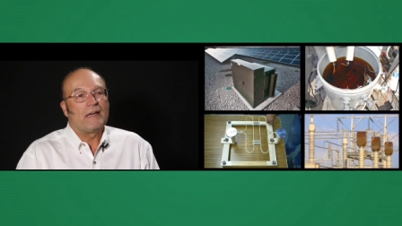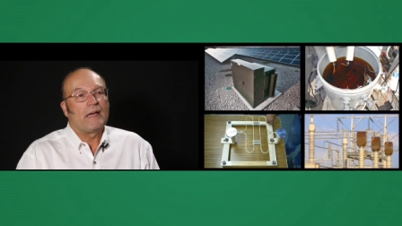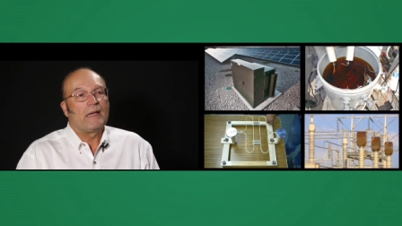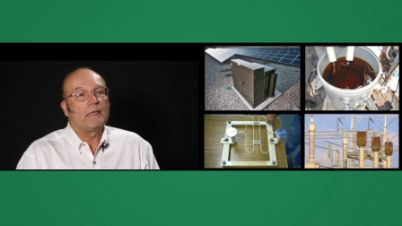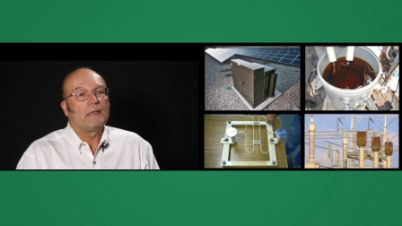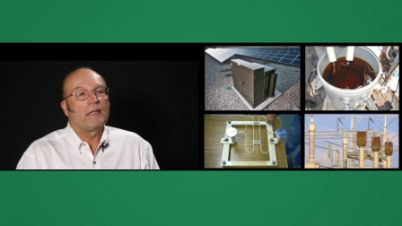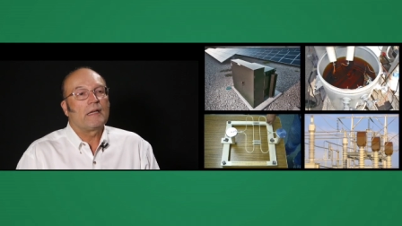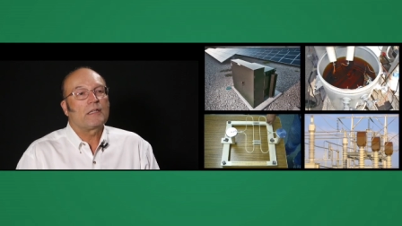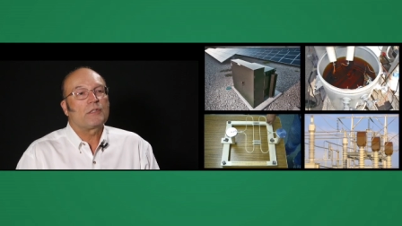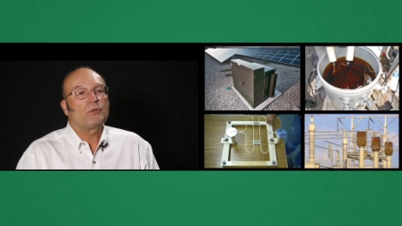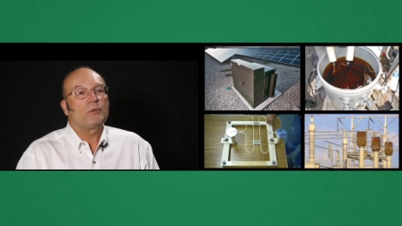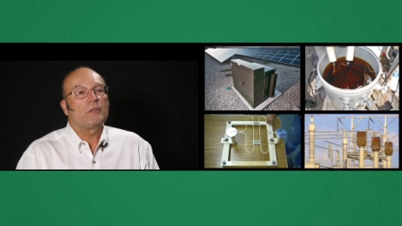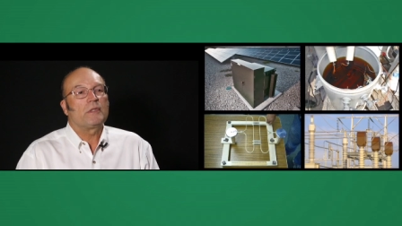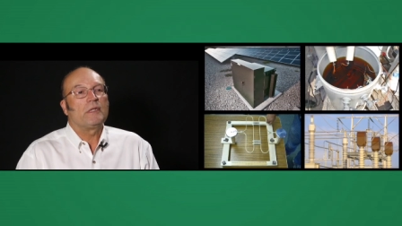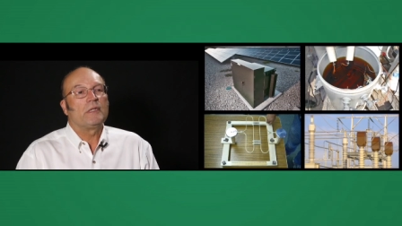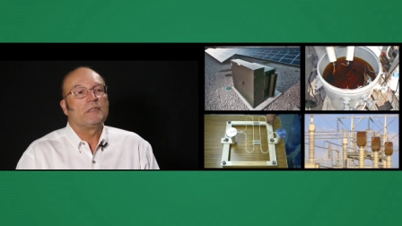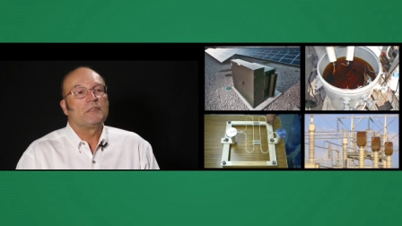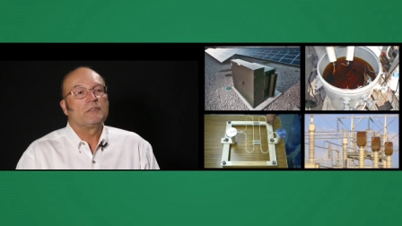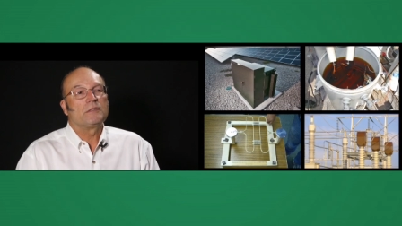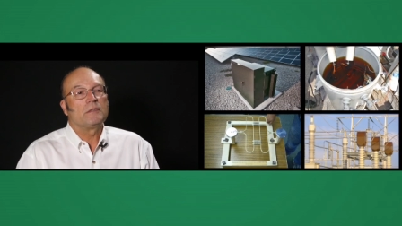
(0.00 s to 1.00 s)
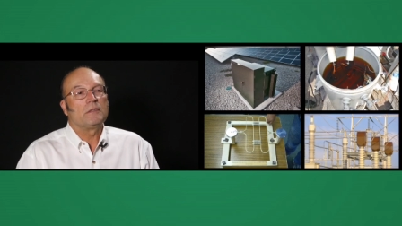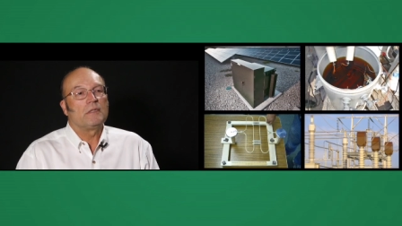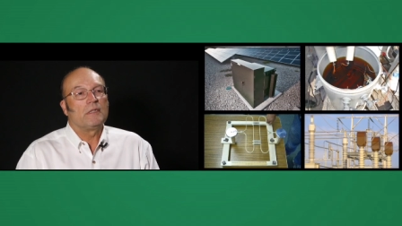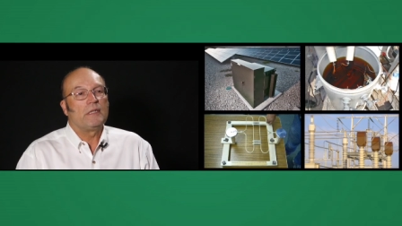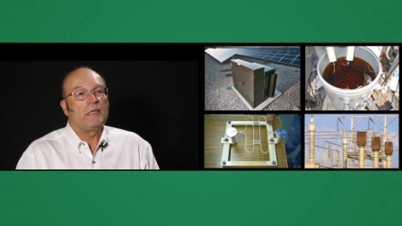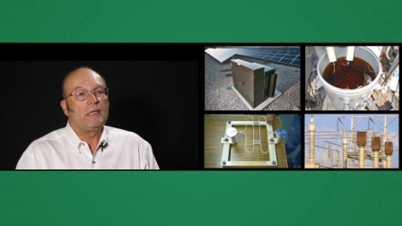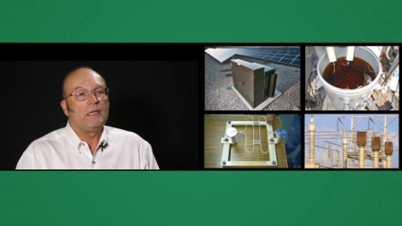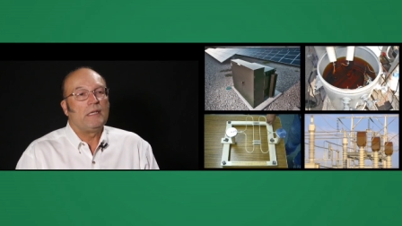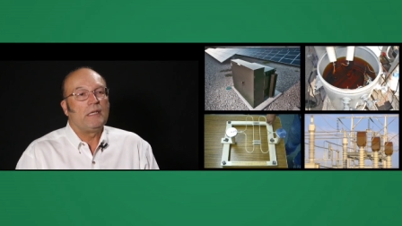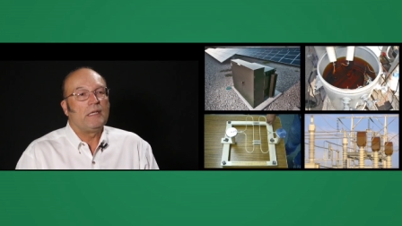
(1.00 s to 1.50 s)
dielectric
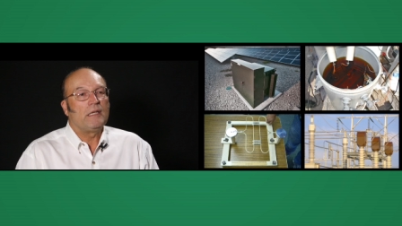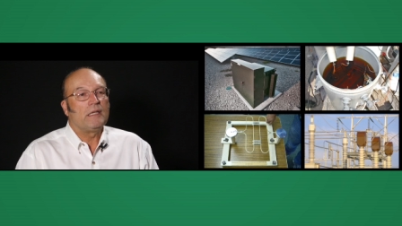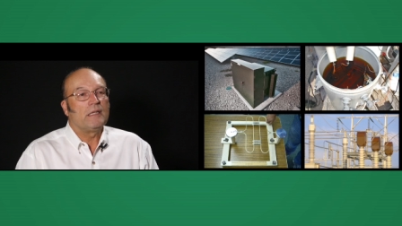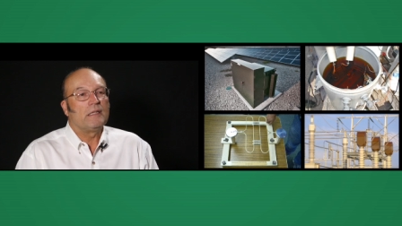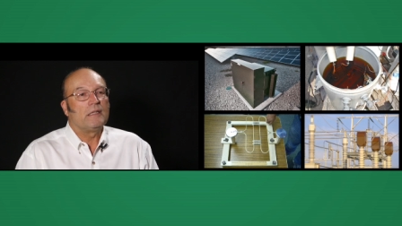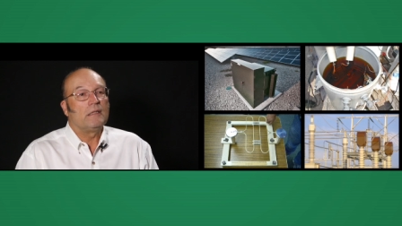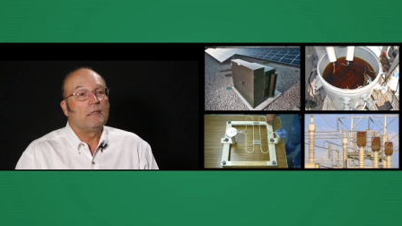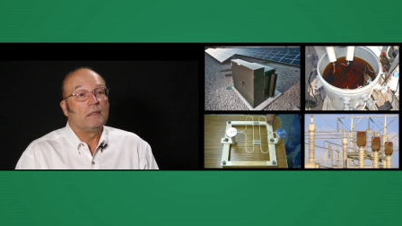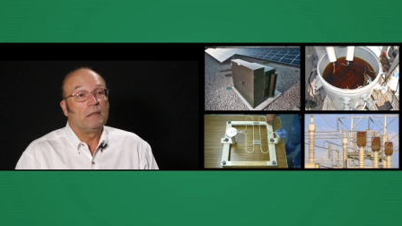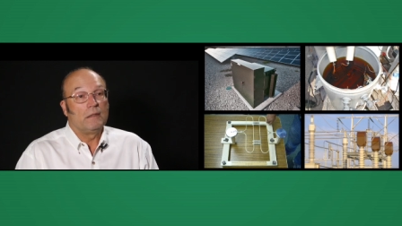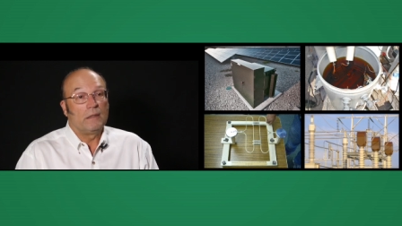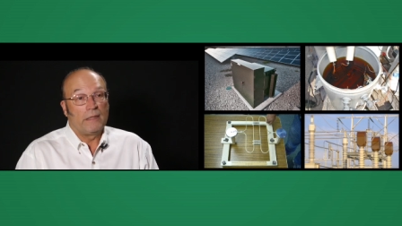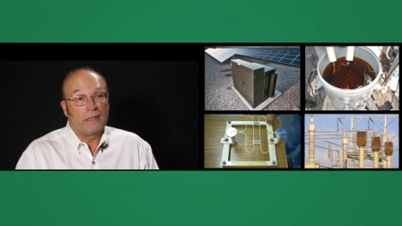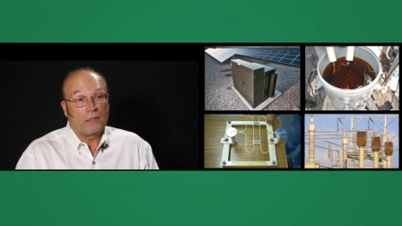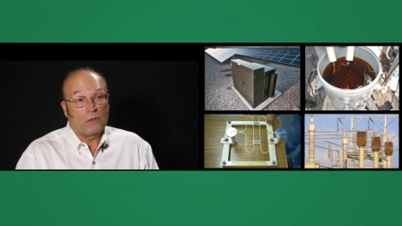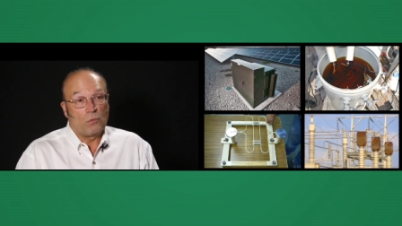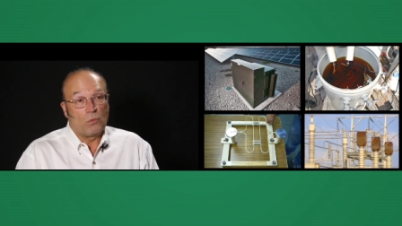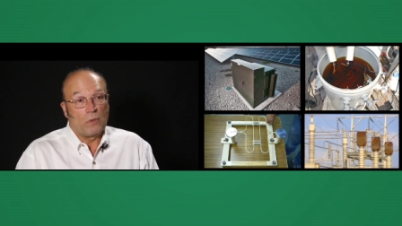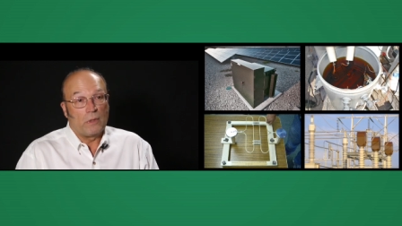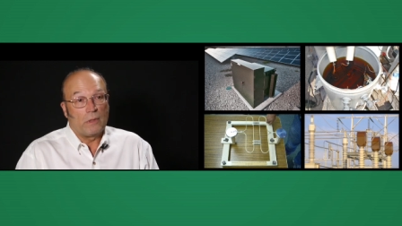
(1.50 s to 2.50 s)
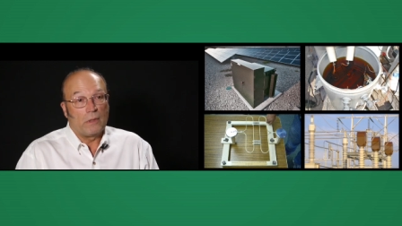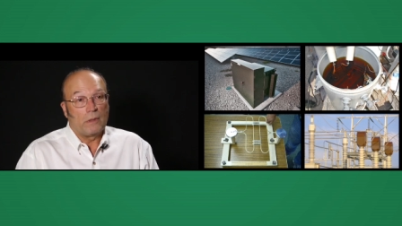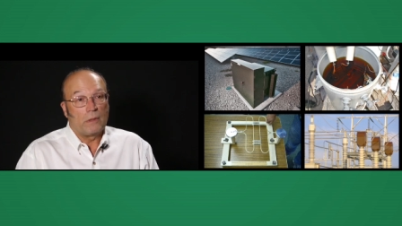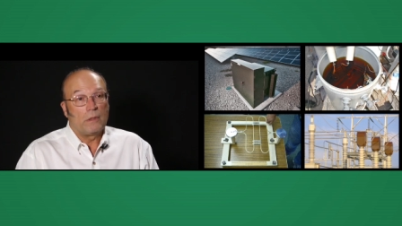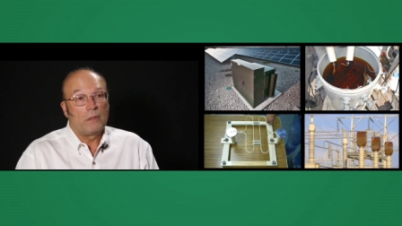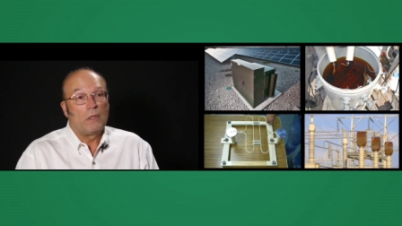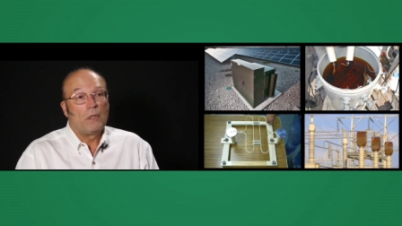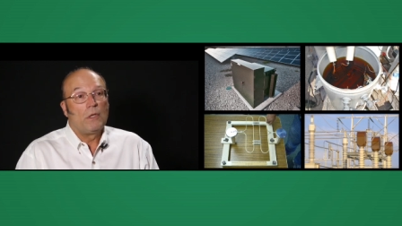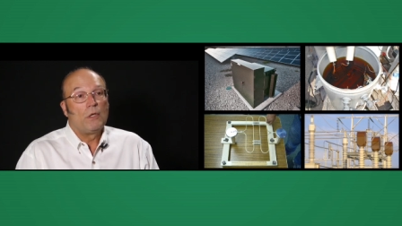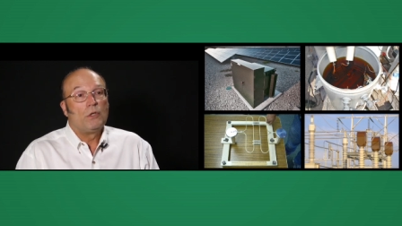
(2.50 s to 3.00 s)
insulating liquid